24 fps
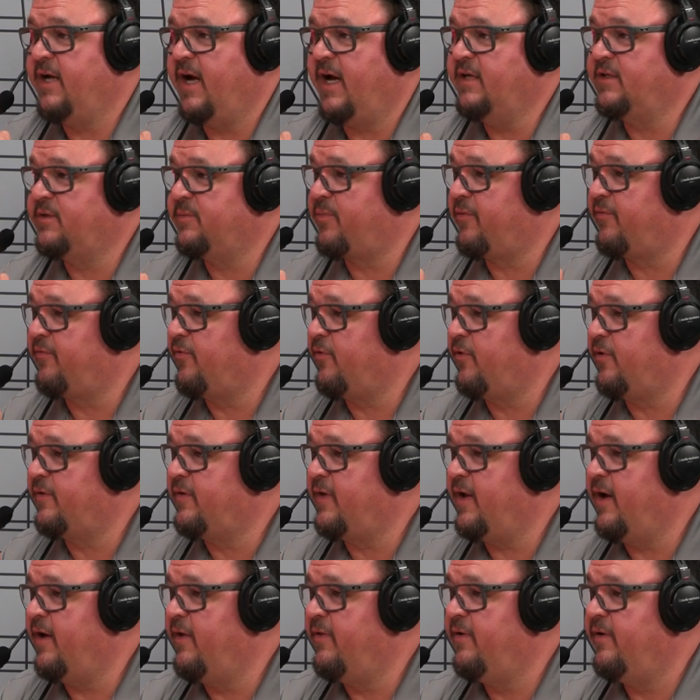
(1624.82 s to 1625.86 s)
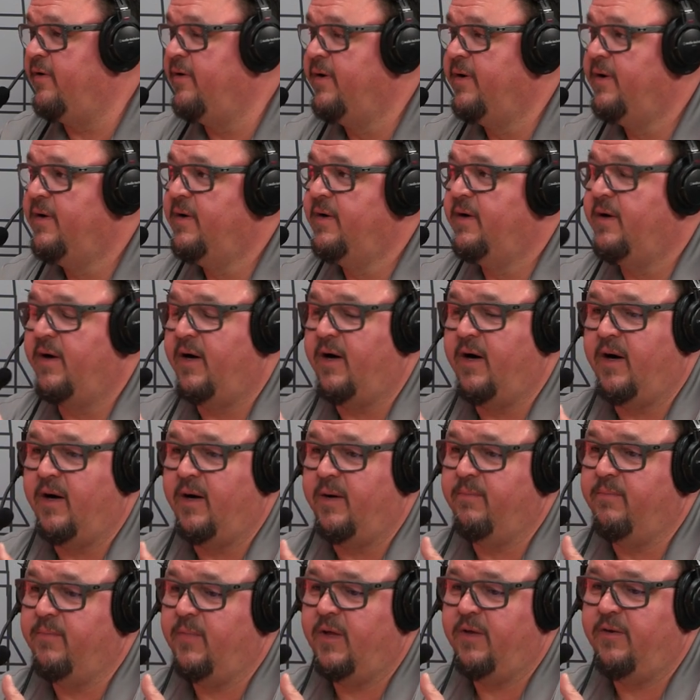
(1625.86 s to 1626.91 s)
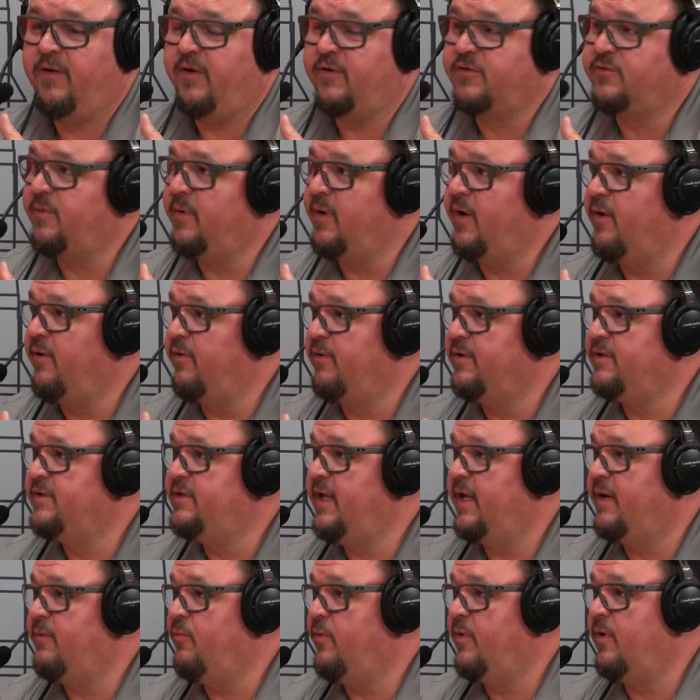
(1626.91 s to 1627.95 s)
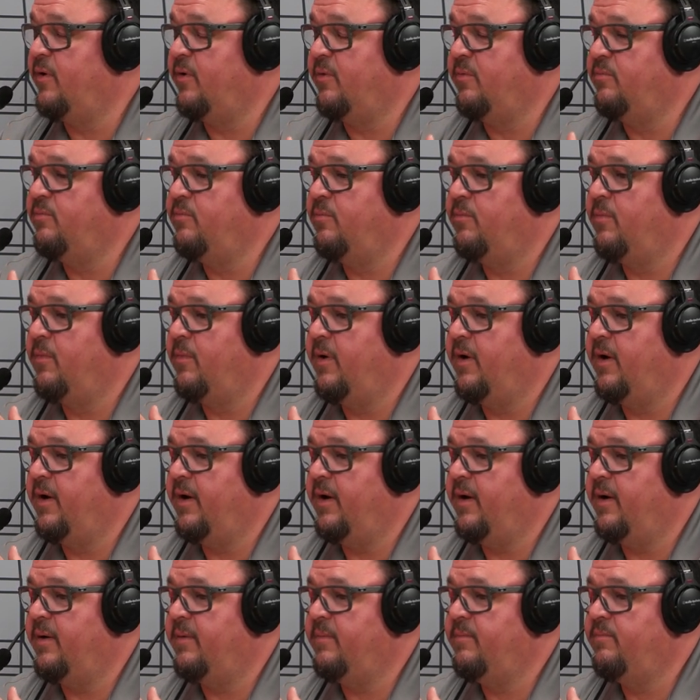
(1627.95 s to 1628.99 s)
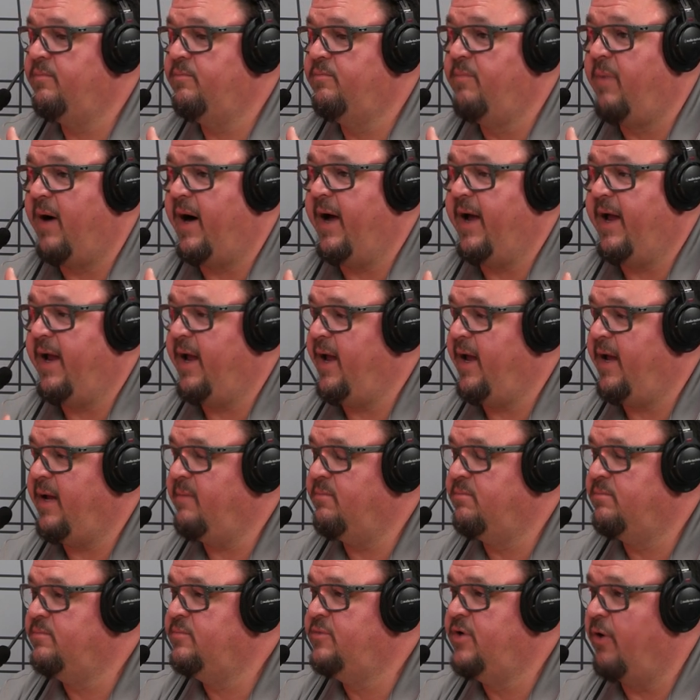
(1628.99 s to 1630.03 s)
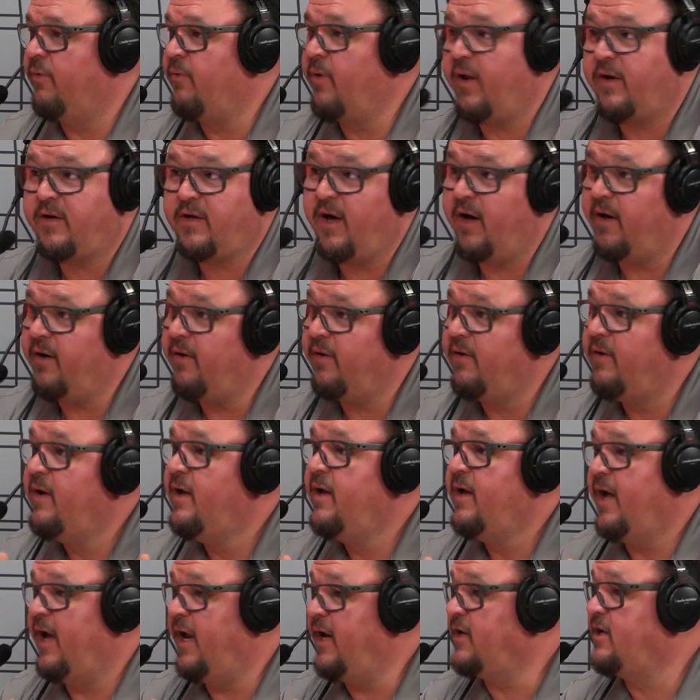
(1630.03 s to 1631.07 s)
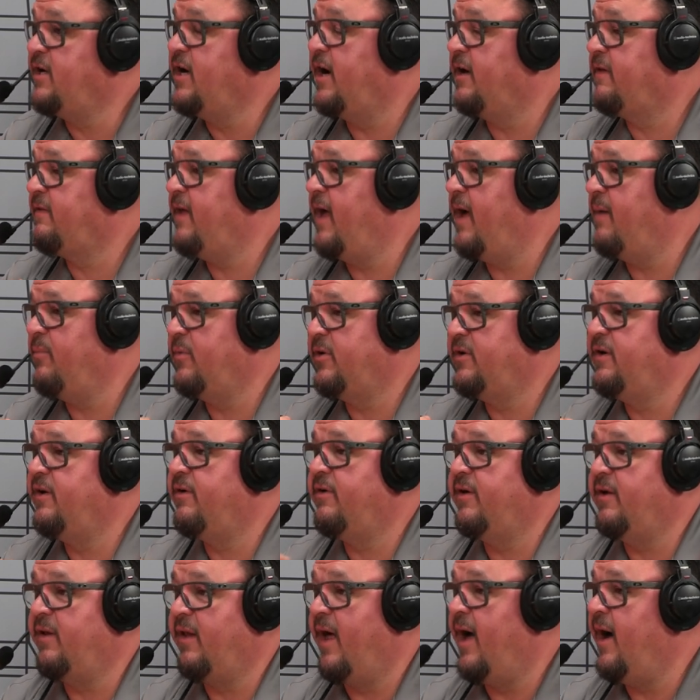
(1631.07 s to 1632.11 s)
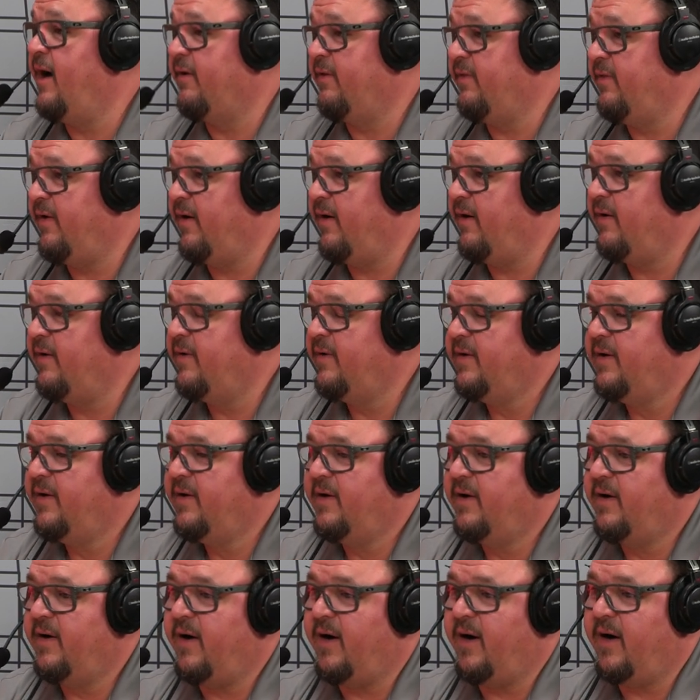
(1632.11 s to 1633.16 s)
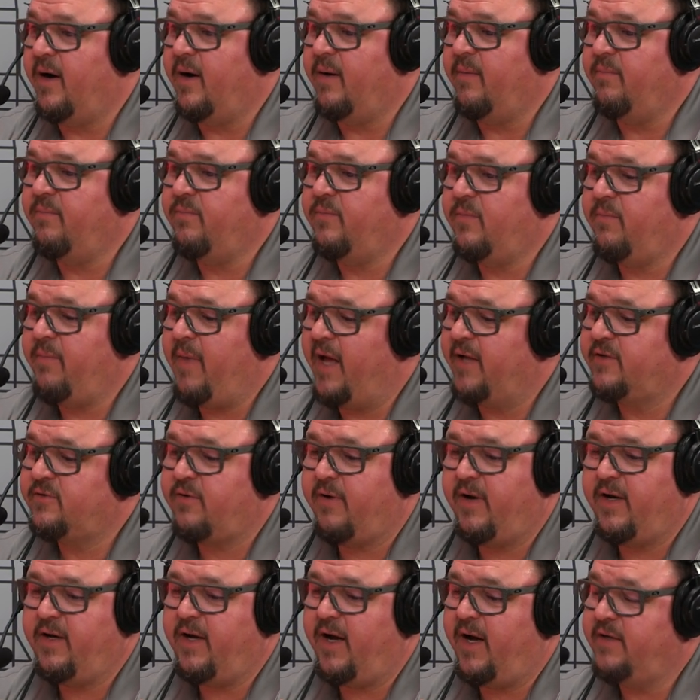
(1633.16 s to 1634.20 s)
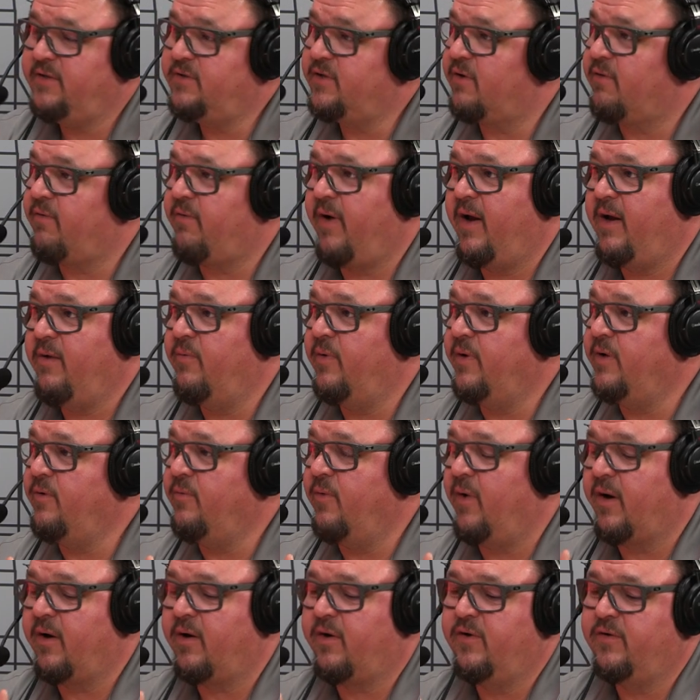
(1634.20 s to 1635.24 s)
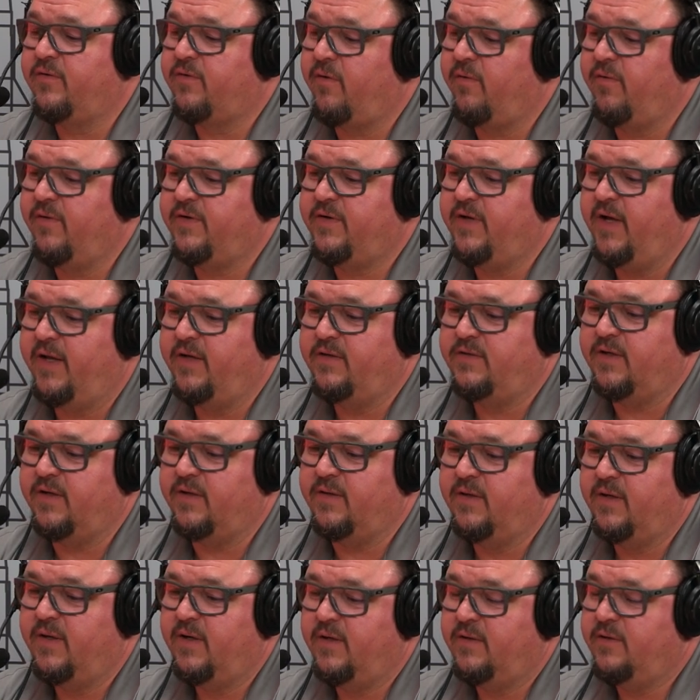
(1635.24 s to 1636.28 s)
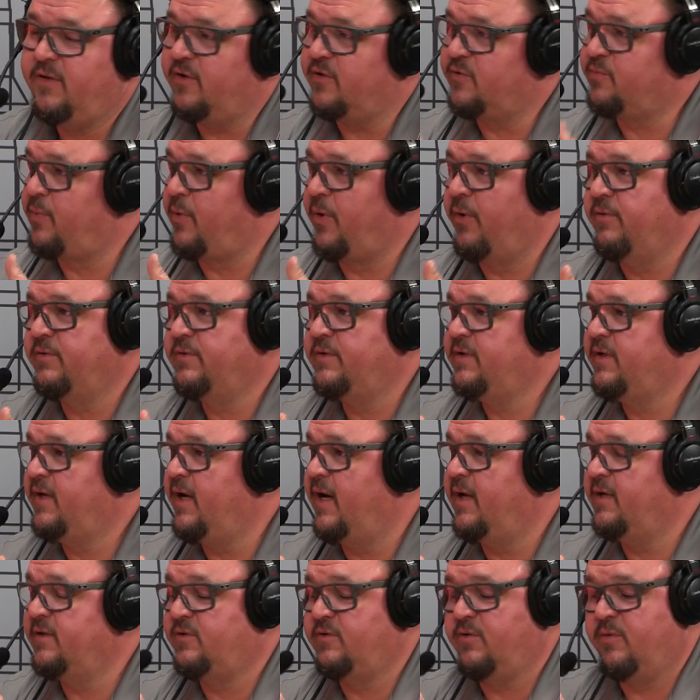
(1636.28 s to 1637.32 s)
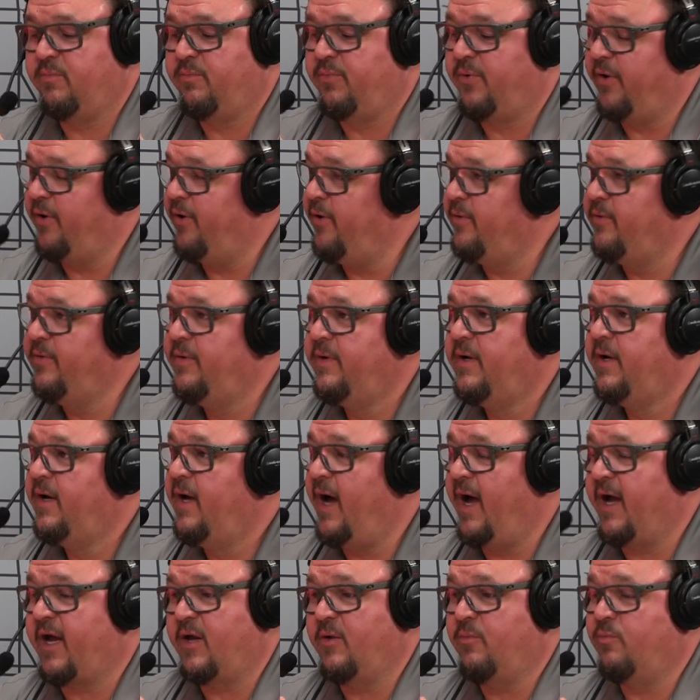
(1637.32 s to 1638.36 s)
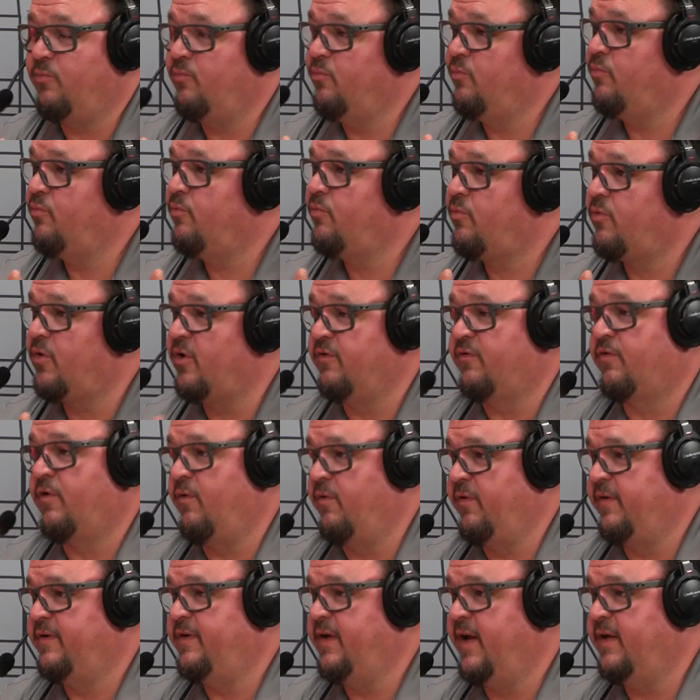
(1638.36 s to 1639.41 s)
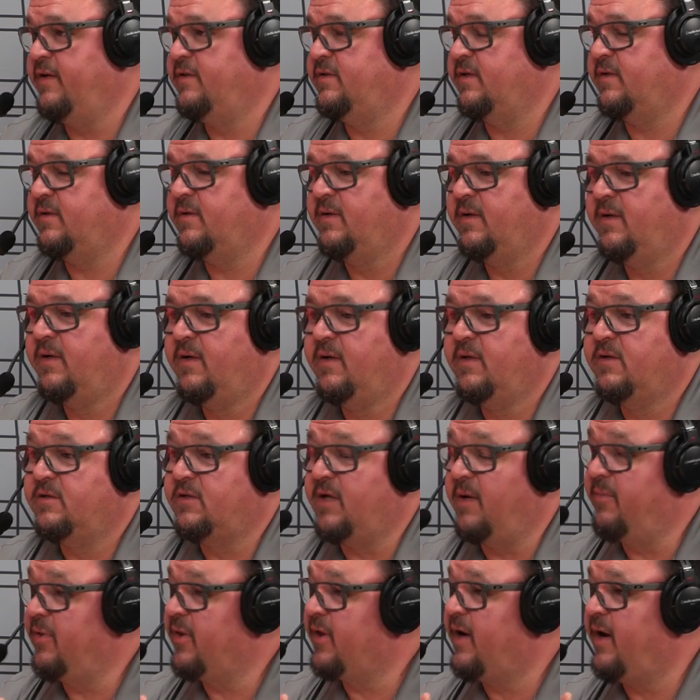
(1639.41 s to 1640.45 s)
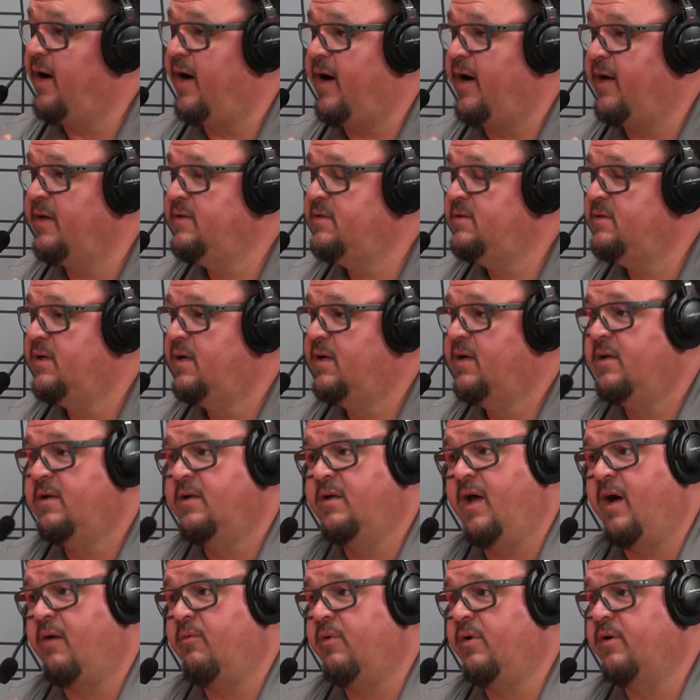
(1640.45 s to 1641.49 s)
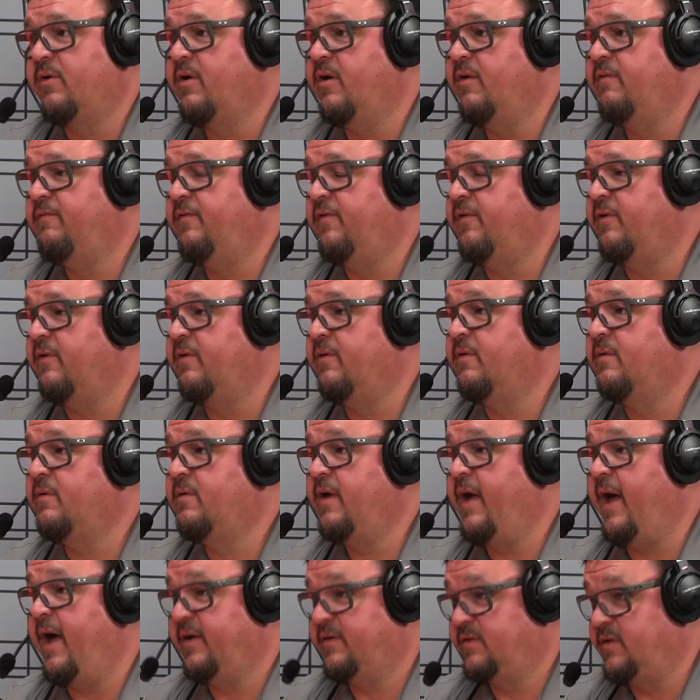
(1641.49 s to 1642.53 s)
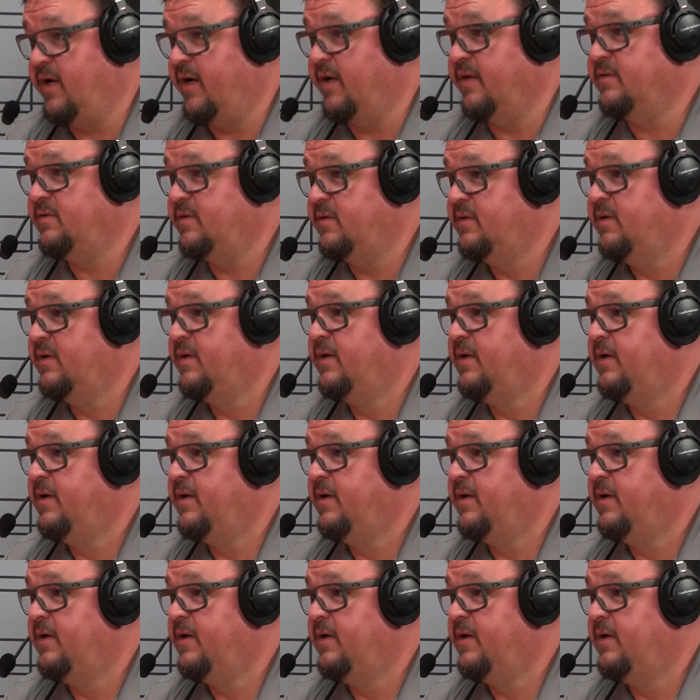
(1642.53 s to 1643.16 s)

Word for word: guys that prefer it the other. Um, there's reloaders that will uh, buy a donut cutter mm-hmm. and cut that material out of there. Okay. Um, match grade dies are great when you want to control the tension. There's pros and cons to them. Pro, I can control the tension. Some of the cons, not real good for gas guns.